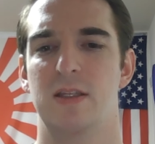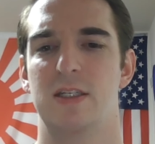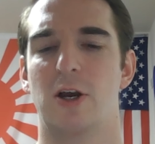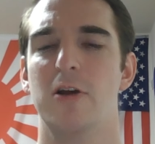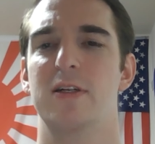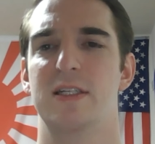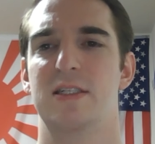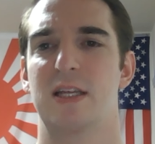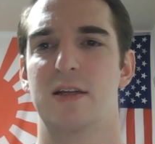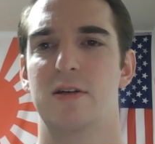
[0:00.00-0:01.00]
darkness
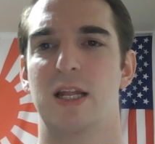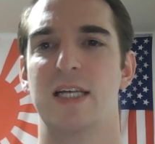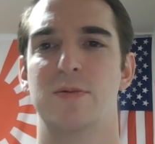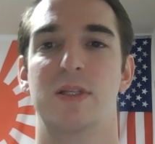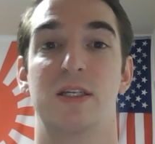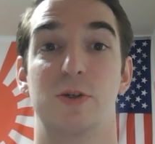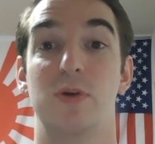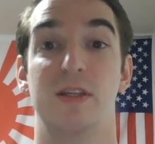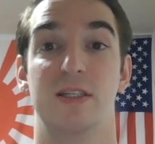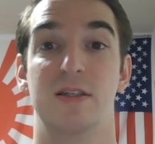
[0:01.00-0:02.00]
that lies within
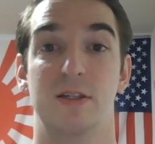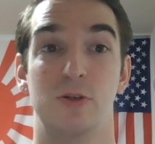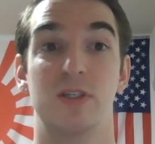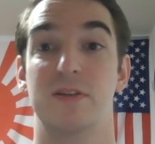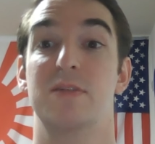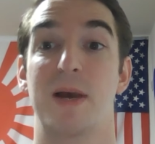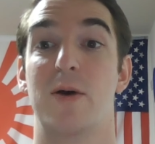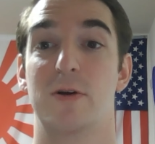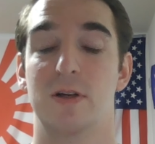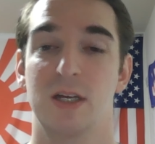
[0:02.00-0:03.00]
using this
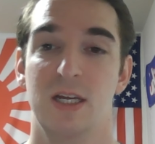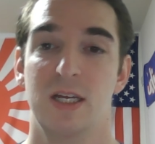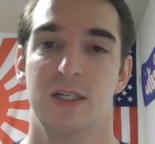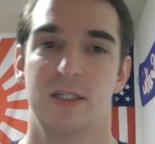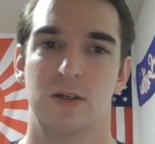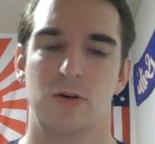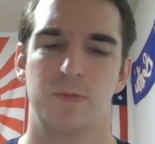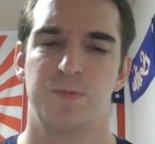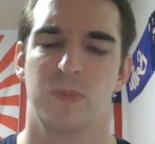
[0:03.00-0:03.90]
power. So